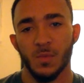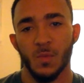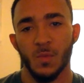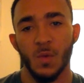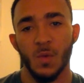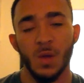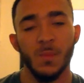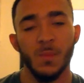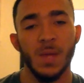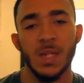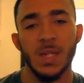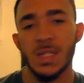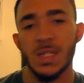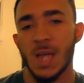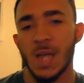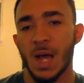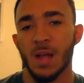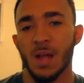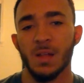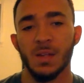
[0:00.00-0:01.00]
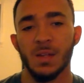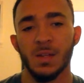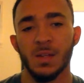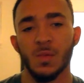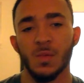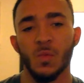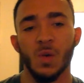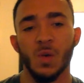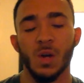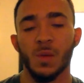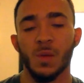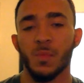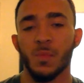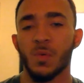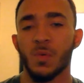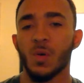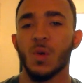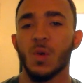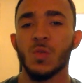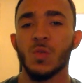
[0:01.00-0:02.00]
What mentality, what
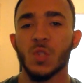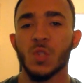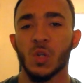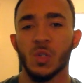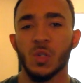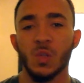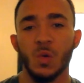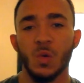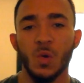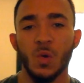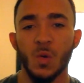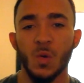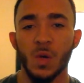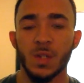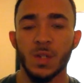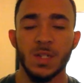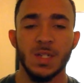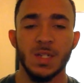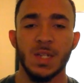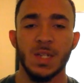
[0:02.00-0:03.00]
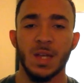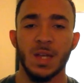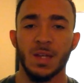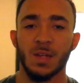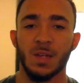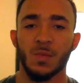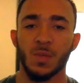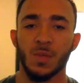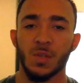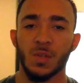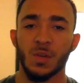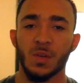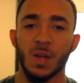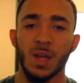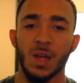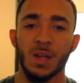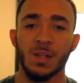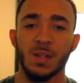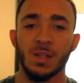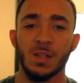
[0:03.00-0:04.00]
approach are you going to take when you're
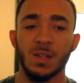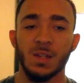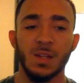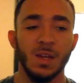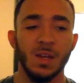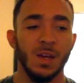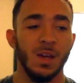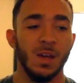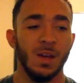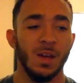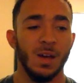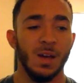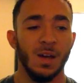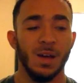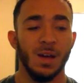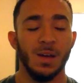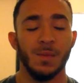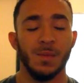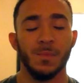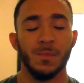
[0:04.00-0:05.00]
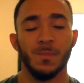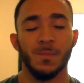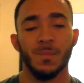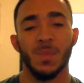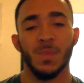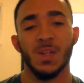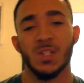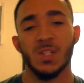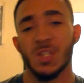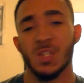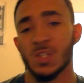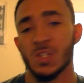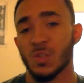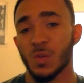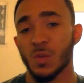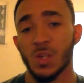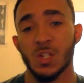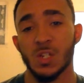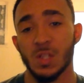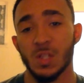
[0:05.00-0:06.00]
handed a
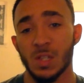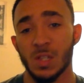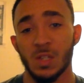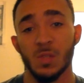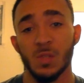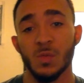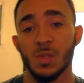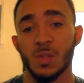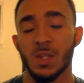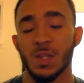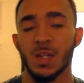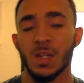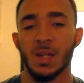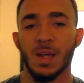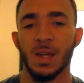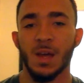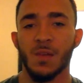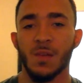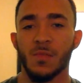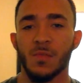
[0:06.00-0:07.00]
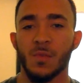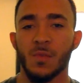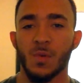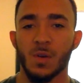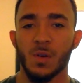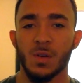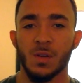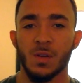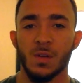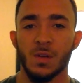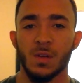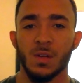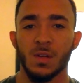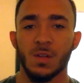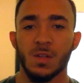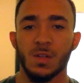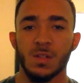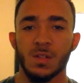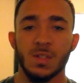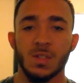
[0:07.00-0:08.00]
situation that you didn't account for,
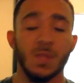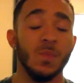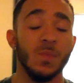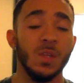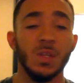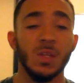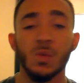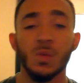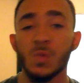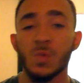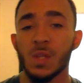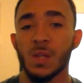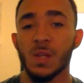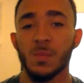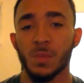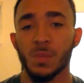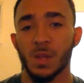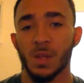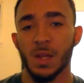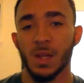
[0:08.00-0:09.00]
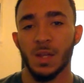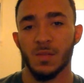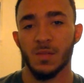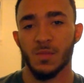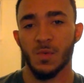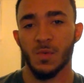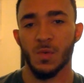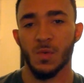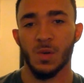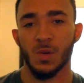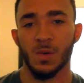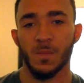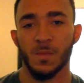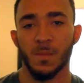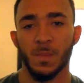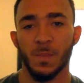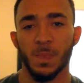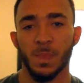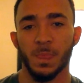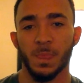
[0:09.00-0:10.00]
something you didn't plan for?
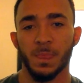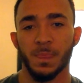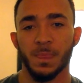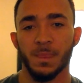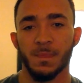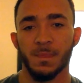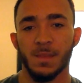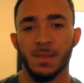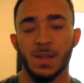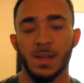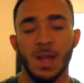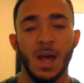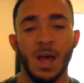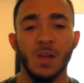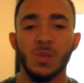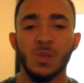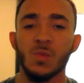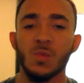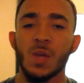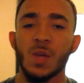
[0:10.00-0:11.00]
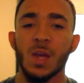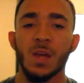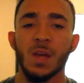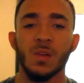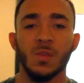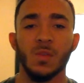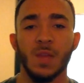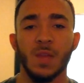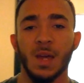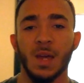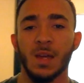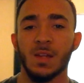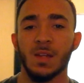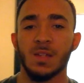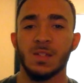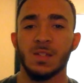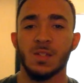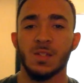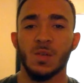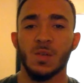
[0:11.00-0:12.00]
And how you handle that
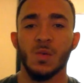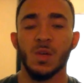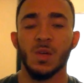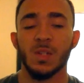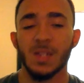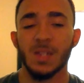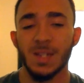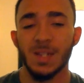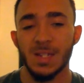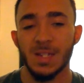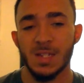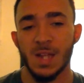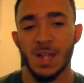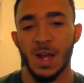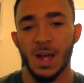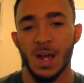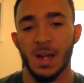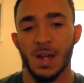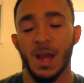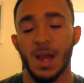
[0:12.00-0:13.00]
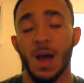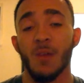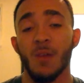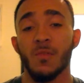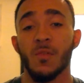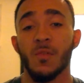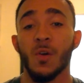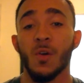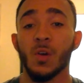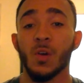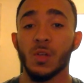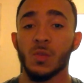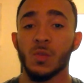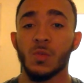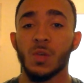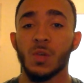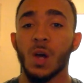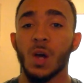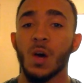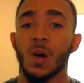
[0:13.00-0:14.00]
is going to decide how far you
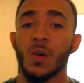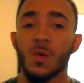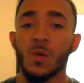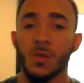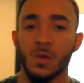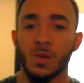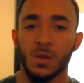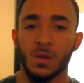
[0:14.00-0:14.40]
go,